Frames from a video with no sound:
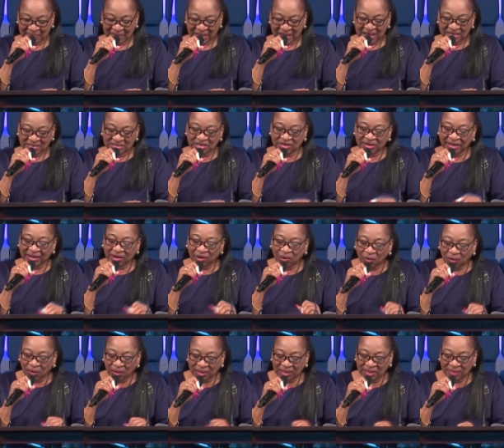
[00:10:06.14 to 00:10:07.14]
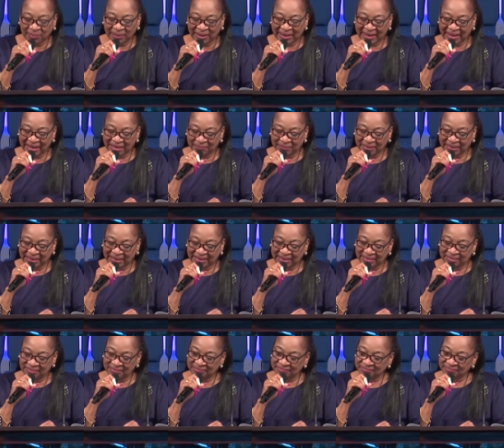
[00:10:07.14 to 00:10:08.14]
So they called the blind
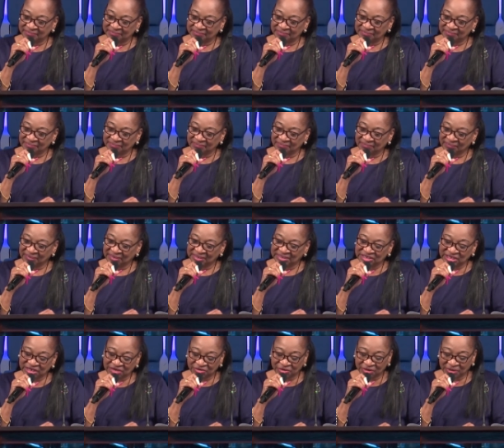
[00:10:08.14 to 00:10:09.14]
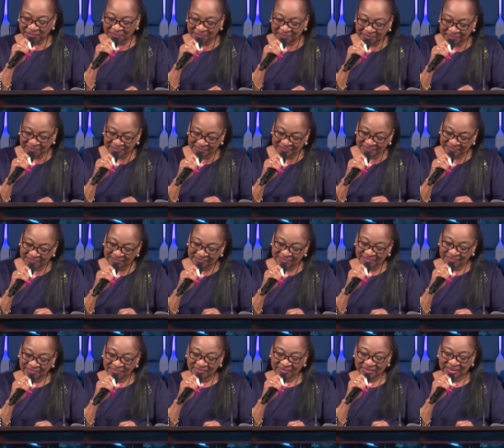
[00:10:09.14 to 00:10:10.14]
man. Cheer up,
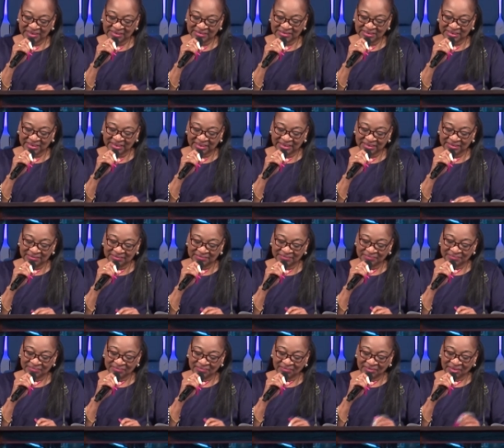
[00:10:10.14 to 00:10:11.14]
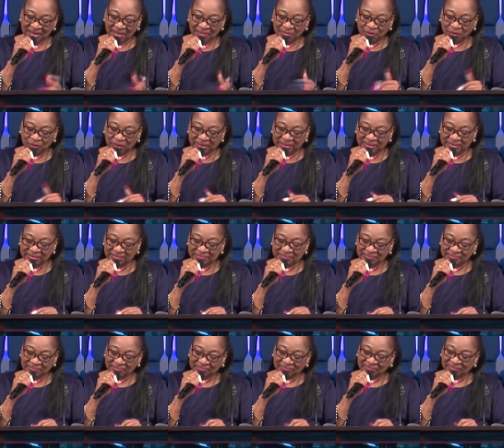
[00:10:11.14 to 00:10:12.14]
they said. Come on,
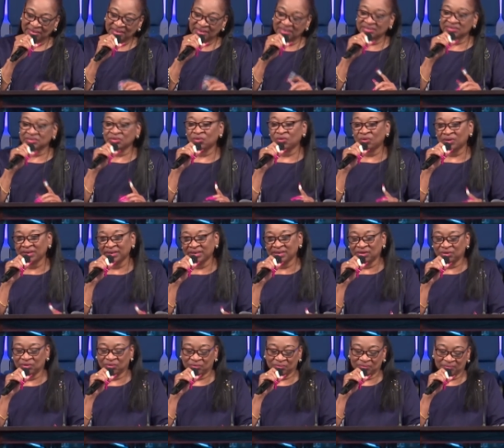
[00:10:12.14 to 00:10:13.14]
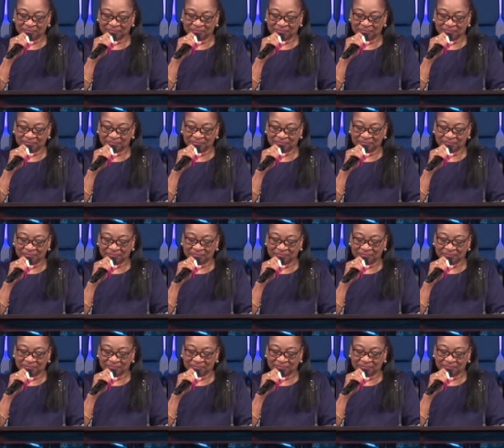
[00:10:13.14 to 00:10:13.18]
he's calling you.